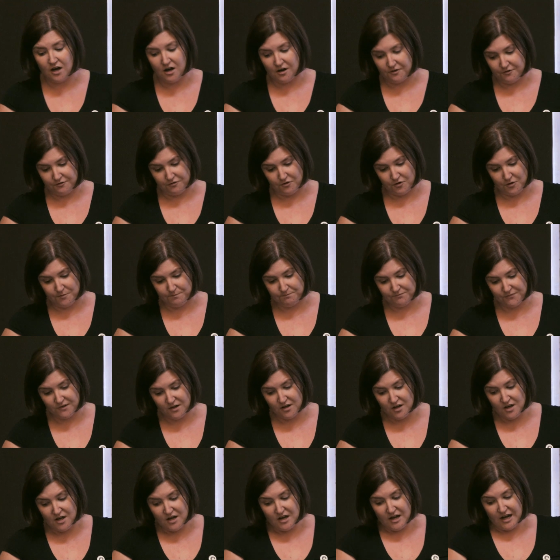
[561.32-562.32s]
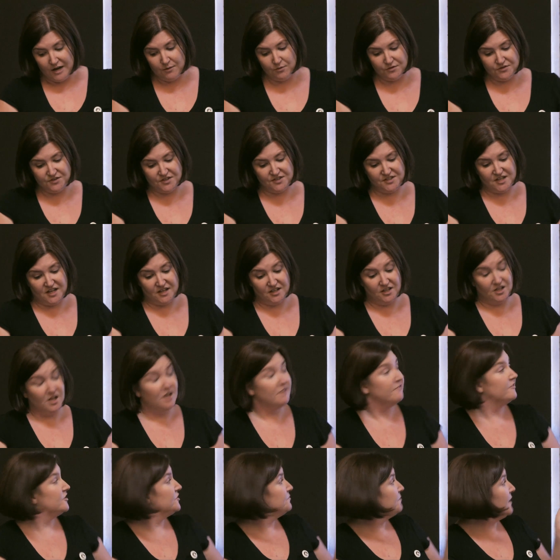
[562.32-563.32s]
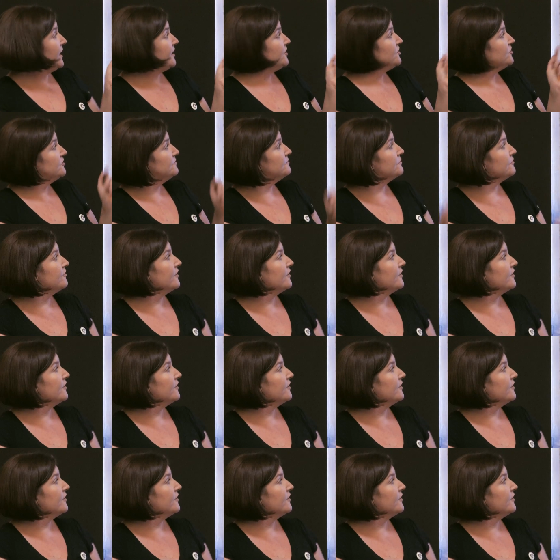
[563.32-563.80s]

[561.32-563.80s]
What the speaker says: art form. I wanted to encourage passion,